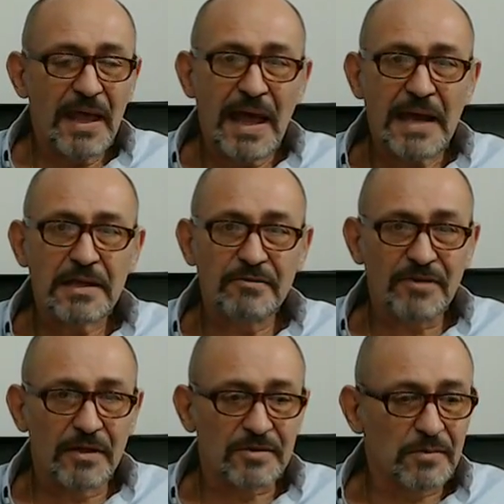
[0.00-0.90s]
and he
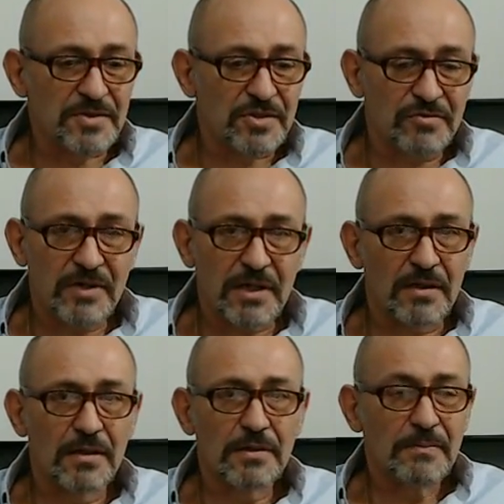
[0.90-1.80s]
felt it was
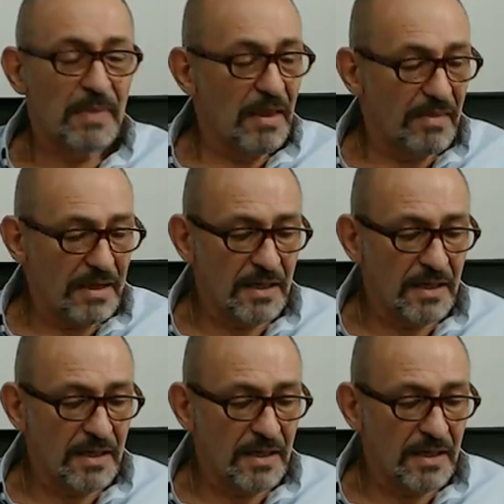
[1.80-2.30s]
critical that